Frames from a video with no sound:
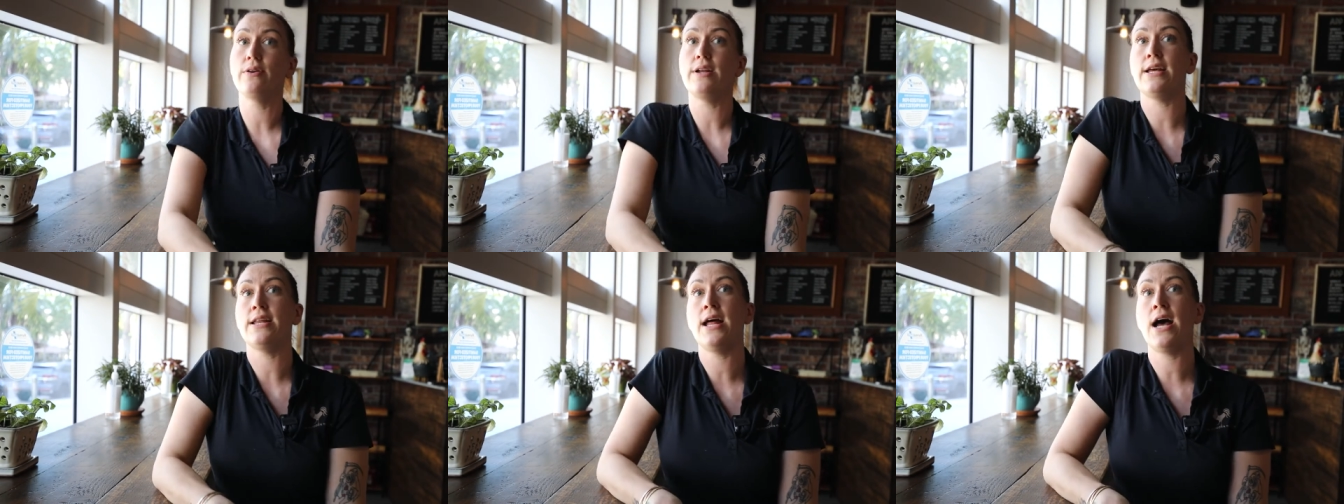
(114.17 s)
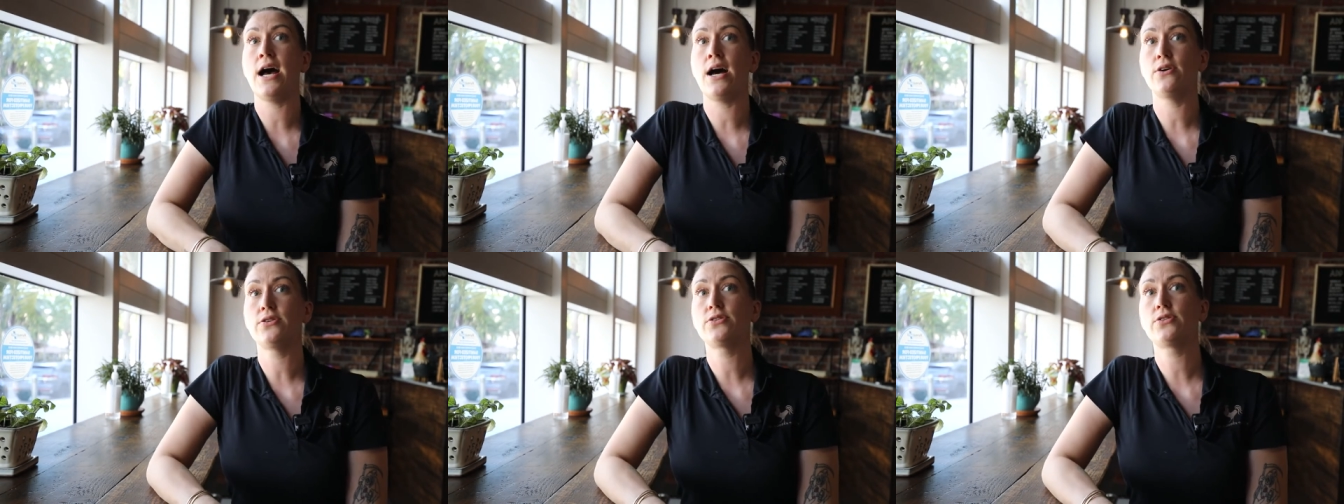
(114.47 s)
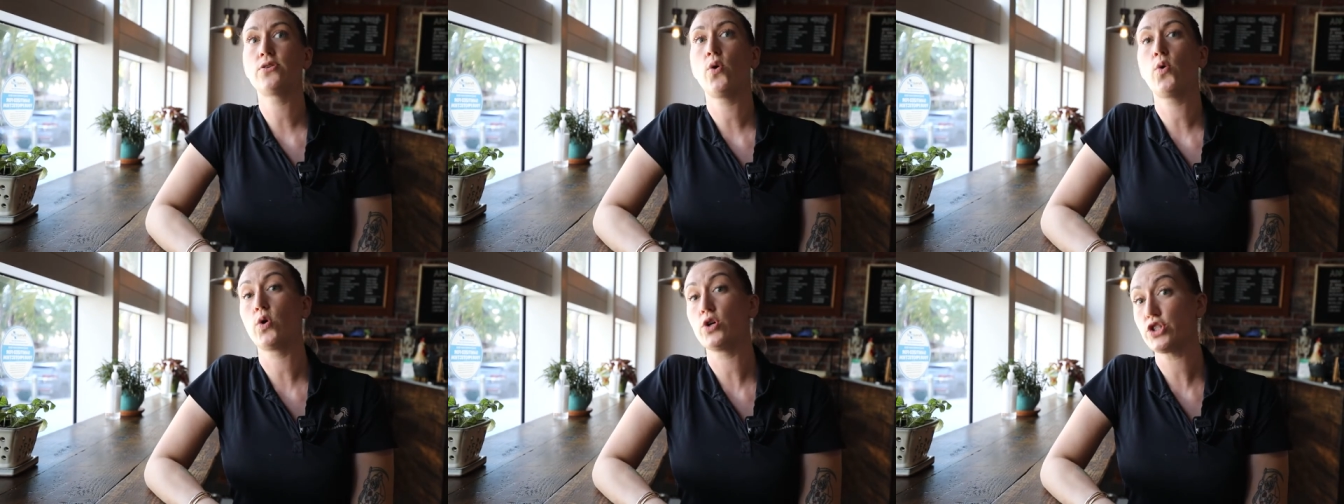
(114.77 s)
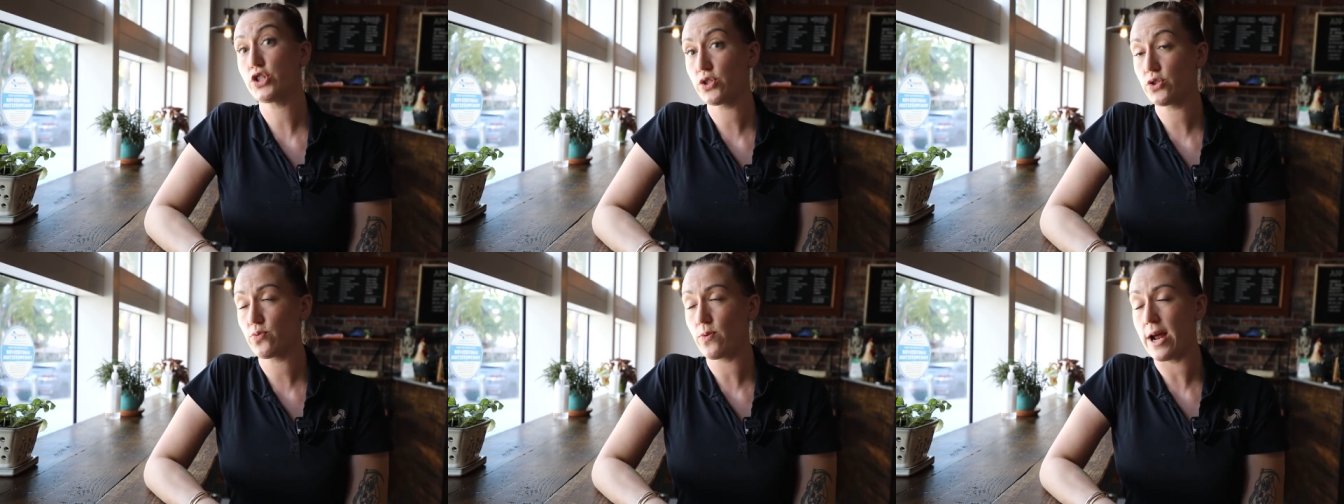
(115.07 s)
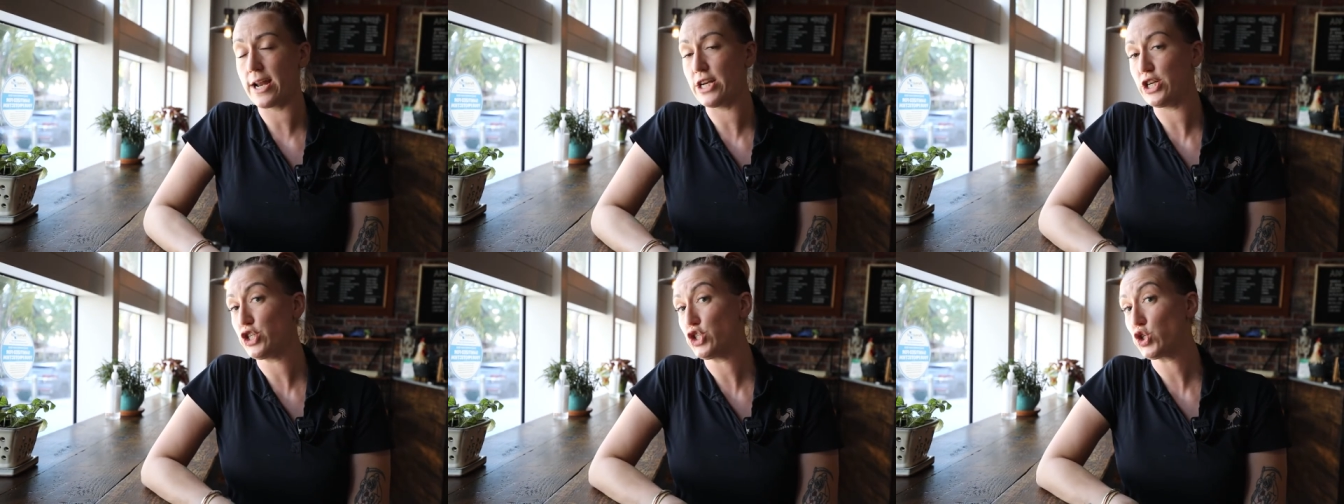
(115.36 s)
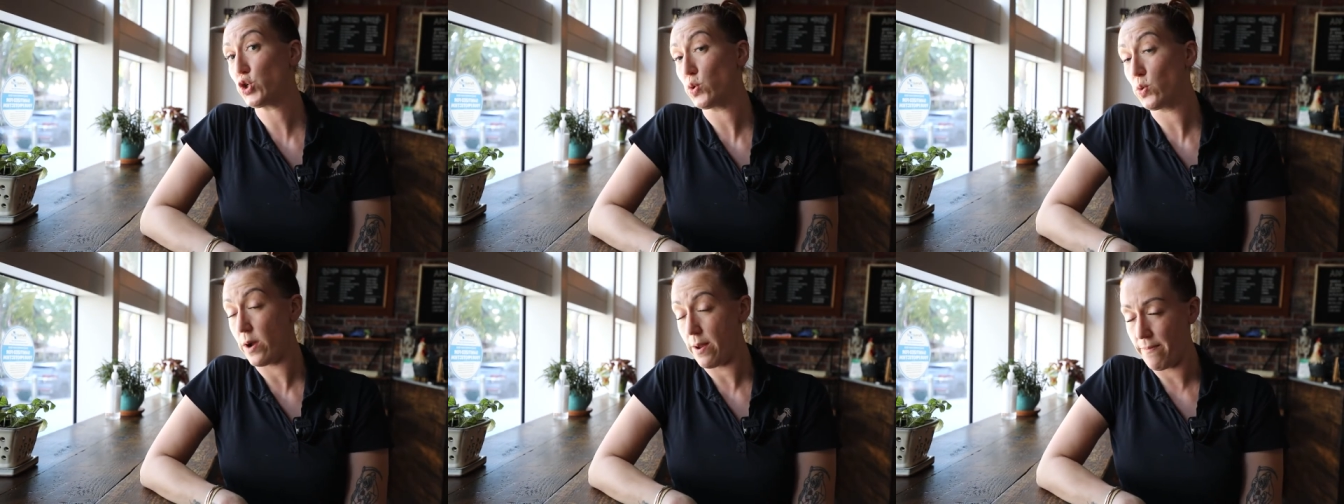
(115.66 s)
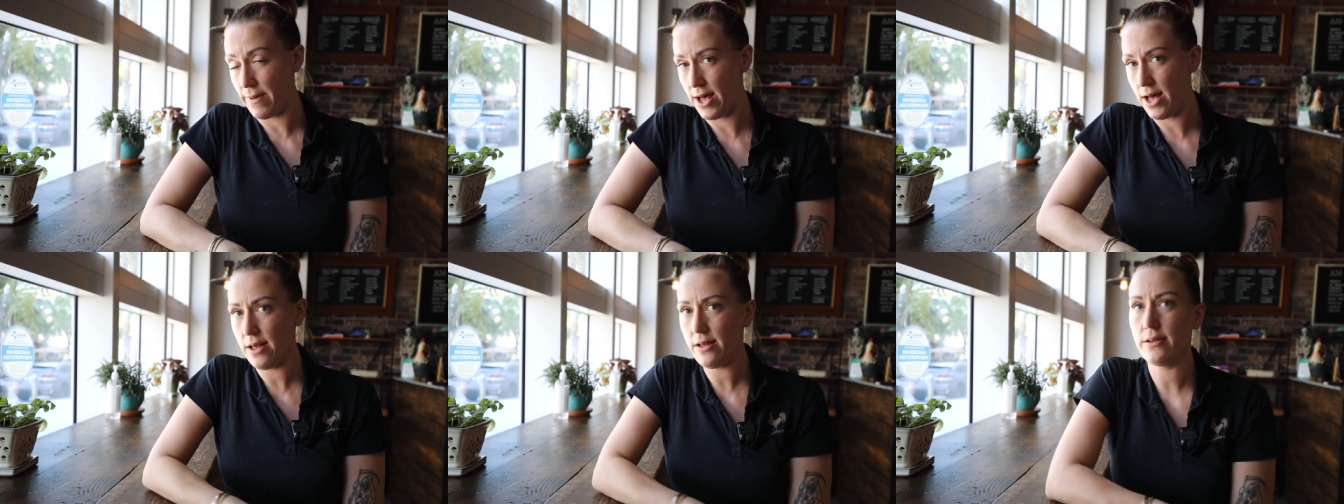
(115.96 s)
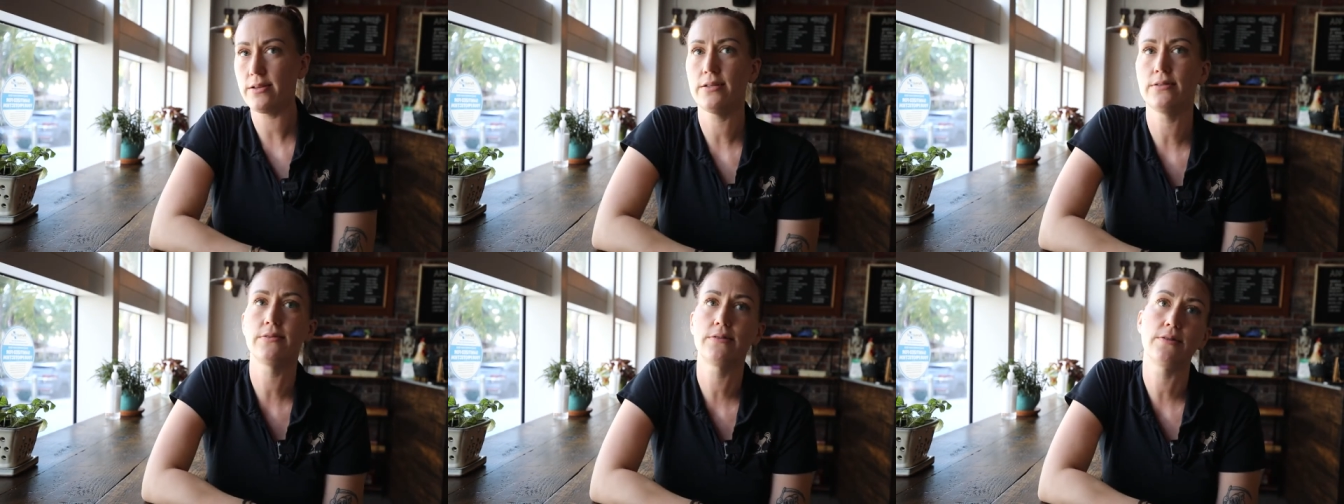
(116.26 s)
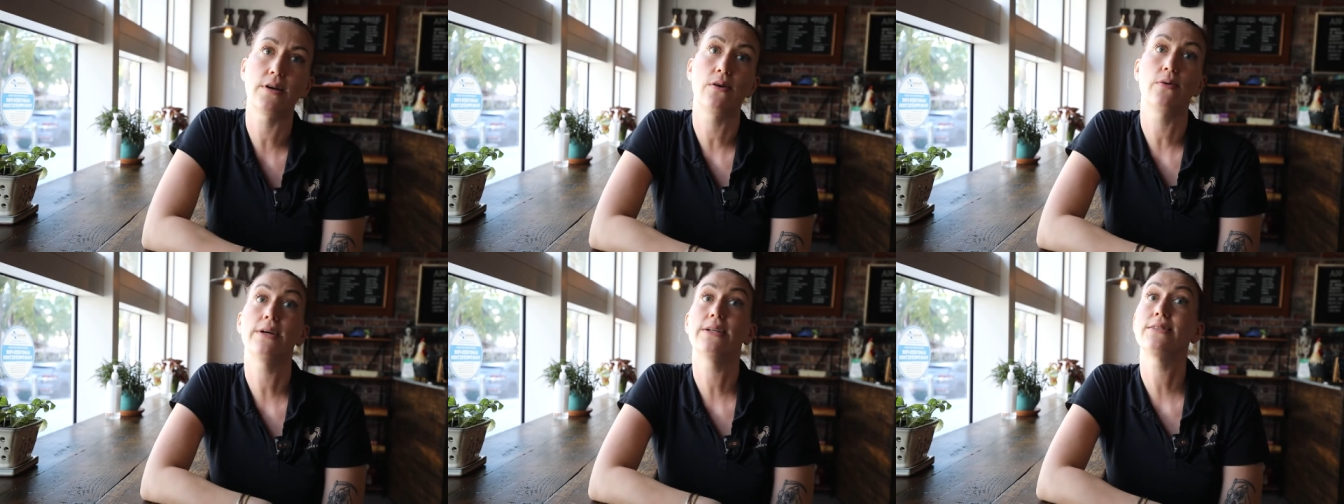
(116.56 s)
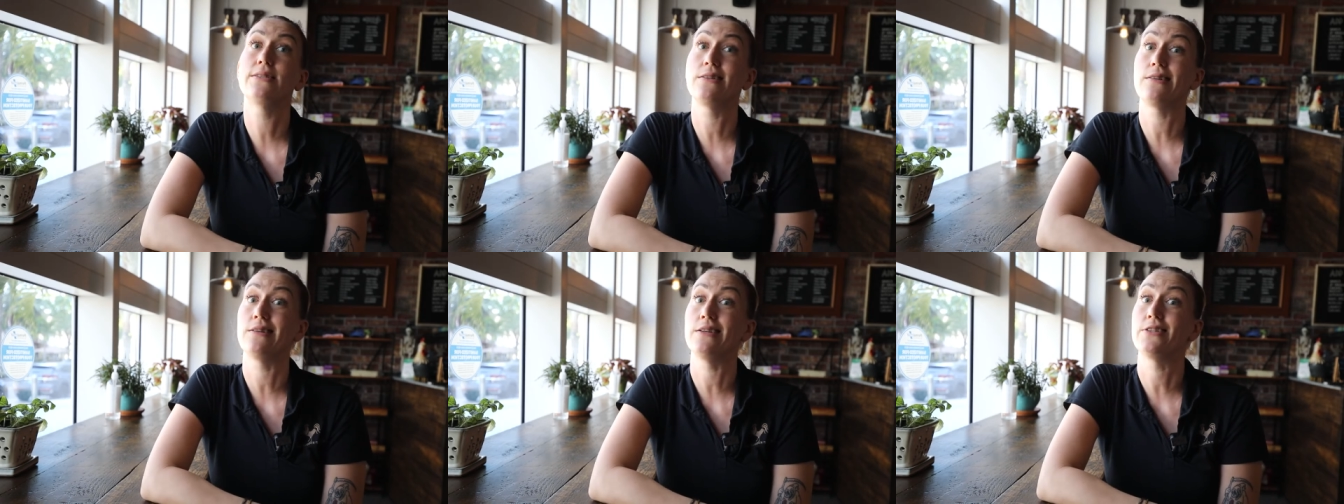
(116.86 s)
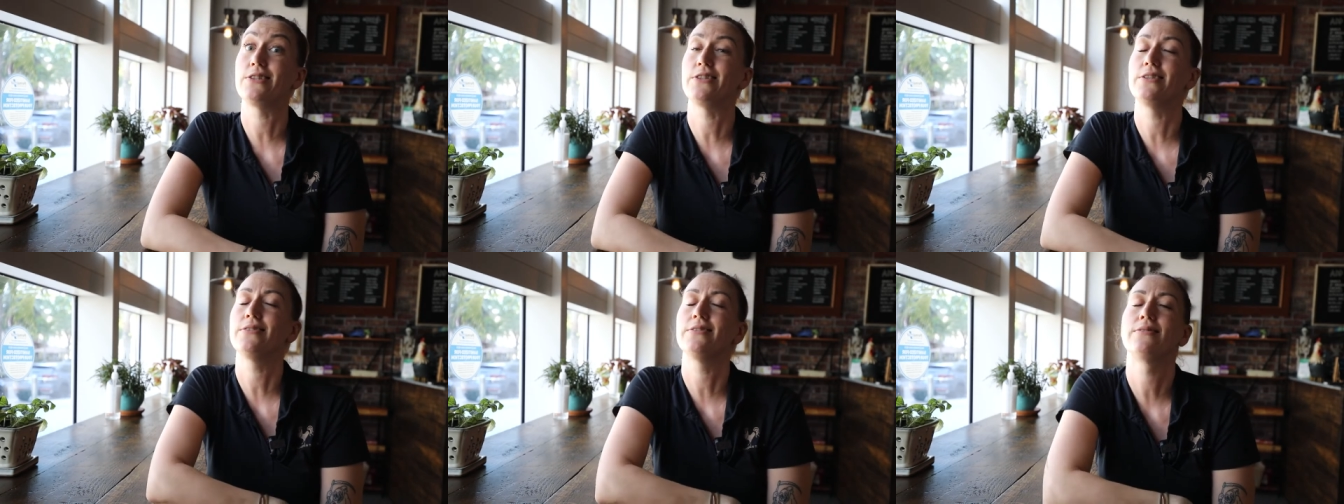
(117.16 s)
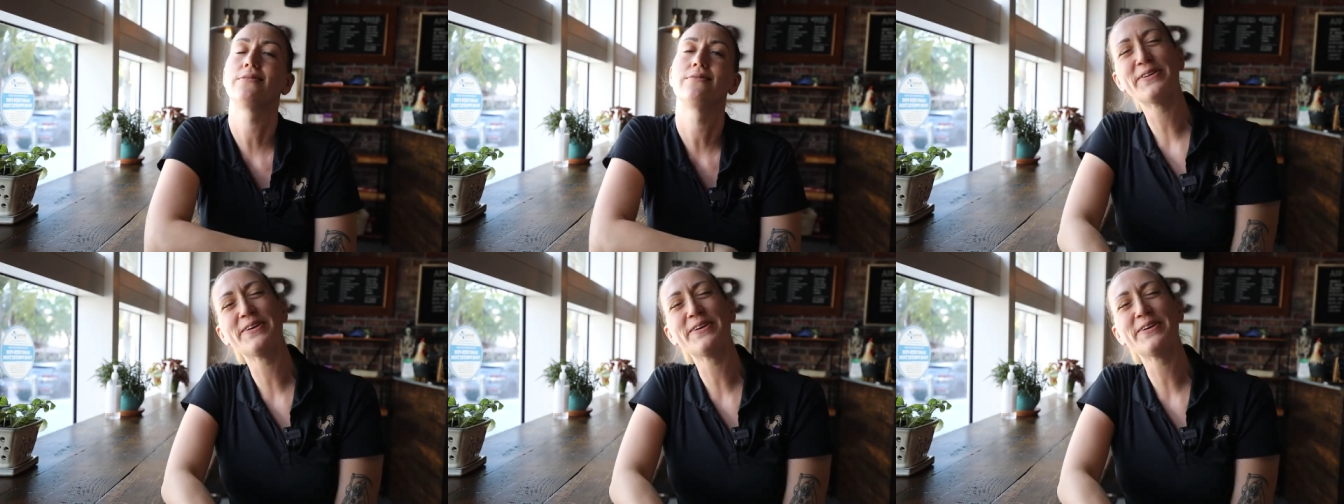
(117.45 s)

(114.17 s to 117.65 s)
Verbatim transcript: own in-house horseradish crema, and so it's delicious.